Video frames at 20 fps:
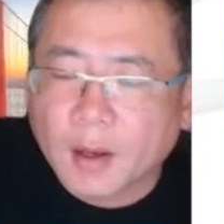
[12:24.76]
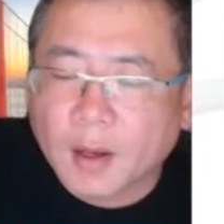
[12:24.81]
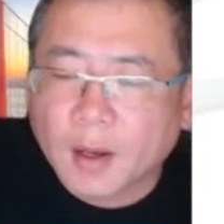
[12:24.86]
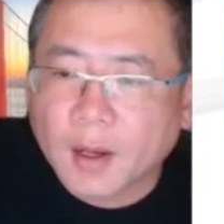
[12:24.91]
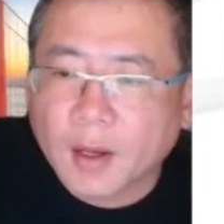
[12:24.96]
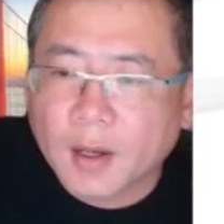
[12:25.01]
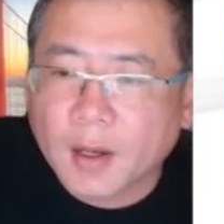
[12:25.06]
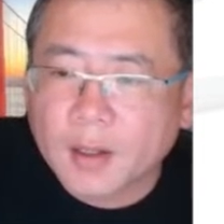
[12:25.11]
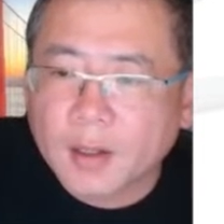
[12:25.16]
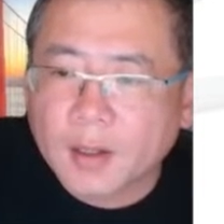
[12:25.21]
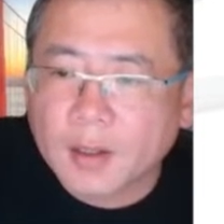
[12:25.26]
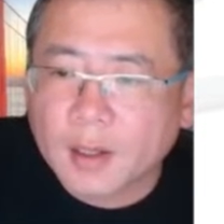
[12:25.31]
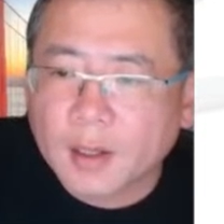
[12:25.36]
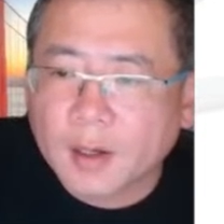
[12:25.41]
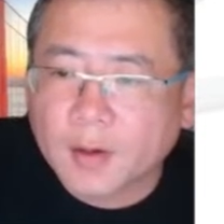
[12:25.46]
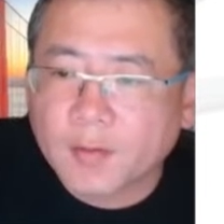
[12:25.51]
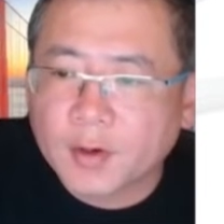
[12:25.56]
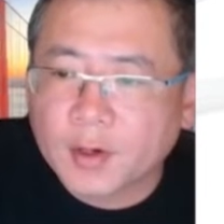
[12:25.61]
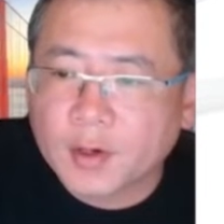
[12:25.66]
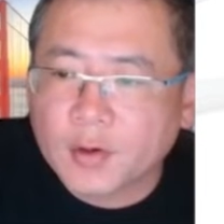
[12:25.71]
And
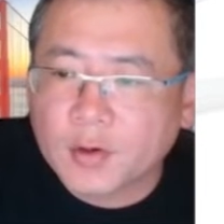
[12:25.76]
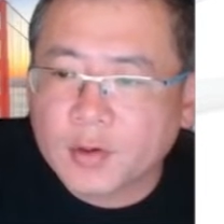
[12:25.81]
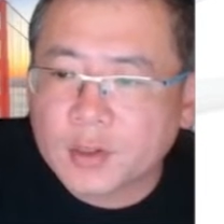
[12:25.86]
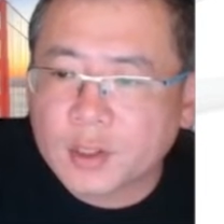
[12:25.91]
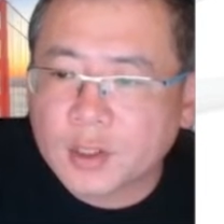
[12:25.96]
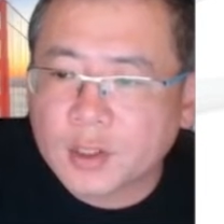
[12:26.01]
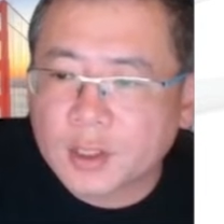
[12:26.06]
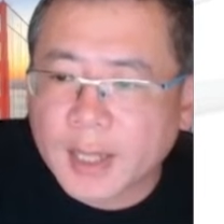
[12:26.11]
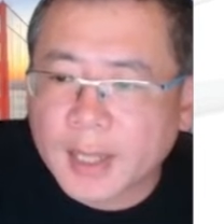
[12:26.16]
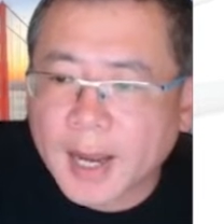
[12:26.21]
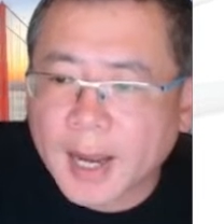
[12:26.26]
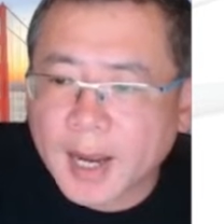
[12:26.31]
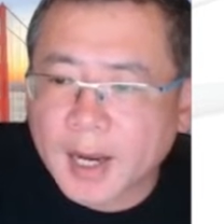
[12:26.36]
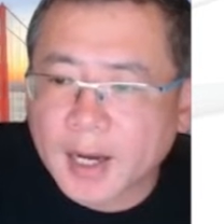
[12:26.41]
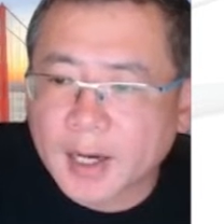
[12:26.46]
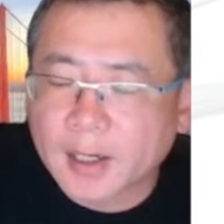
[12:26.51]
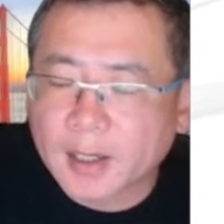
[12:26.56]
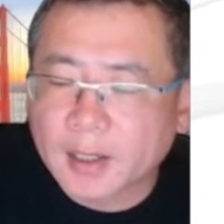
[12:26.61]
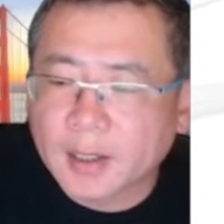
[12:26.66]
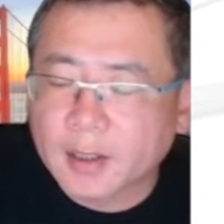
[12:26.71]
we use
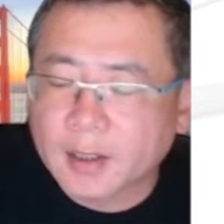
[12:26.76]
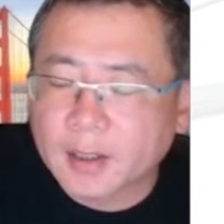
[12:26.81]
tag